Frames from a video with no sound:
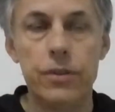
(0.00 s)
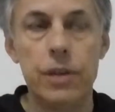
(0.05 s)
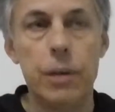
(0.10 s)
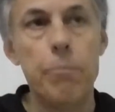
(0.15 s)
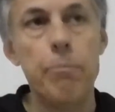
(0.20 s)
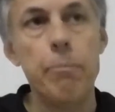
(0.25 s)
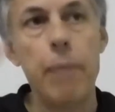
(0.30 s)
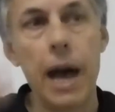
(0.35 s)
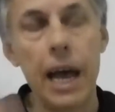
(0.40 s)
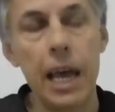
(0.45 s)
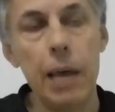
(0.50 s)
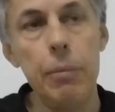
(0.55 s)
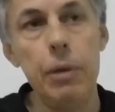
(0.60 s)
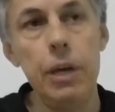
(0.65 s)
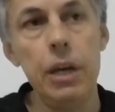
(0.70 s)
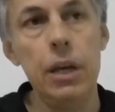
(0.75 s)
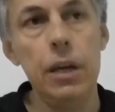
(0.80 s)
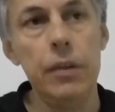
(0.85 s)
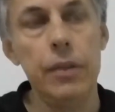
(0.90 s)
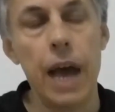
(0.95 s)
So
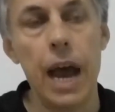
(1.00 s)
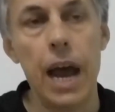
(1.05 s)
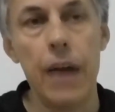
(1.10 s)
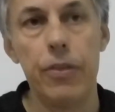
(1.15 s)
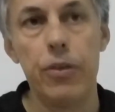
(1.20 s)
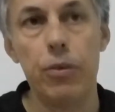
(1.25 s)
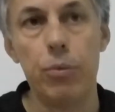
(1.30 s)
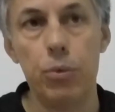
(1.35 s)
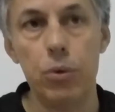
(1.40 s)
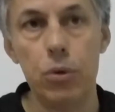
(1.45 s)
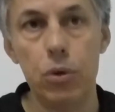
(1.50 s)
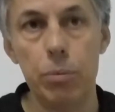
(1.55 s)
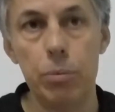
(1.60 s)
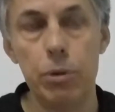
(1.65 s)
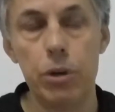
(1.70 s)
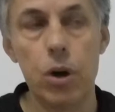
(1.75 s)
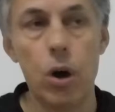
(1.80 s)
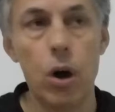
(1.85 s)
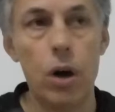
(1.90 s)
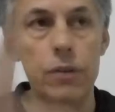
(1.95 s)
maybe they had the rule
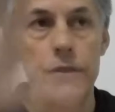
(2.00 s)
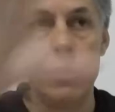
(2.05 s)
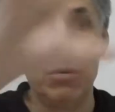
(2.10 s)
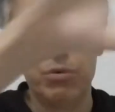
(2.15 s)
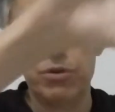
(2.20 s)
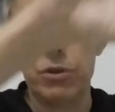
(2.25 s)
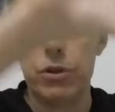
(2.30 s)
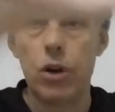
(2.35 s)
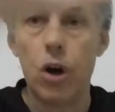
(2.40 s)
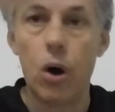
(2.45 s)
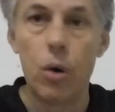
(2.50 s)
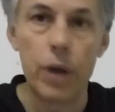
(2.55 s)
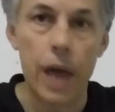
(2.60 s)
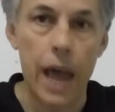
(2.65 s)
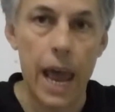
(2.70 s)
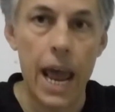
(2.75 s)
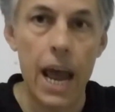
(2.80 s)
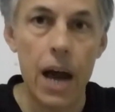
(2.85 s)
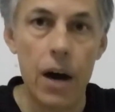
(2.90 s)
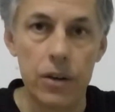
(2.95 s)
because it was an old
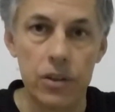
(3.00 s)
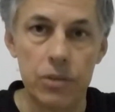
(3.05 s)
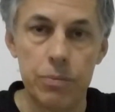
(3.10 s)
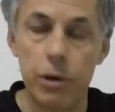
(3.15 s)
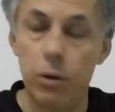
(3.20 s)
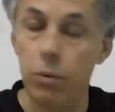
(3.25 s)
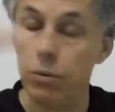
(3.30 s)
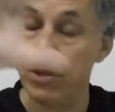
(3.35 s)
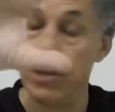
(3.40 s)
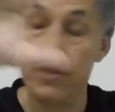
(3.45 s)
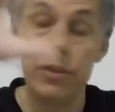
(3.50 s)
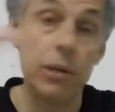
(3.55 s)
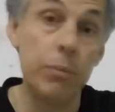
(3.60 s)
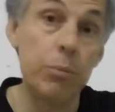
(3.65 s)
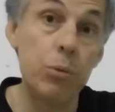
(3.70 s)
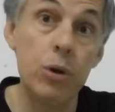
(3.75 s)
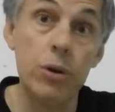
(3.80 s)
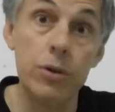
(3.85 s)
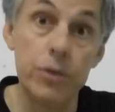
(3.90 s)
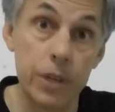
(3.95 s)
house, but it was just a
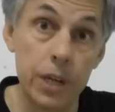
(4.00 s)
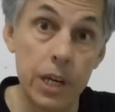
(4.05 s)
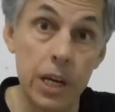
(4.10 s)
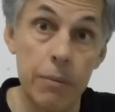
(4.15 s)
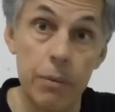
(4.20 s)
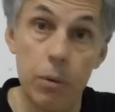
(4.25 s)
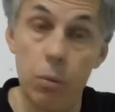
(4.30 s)
museum.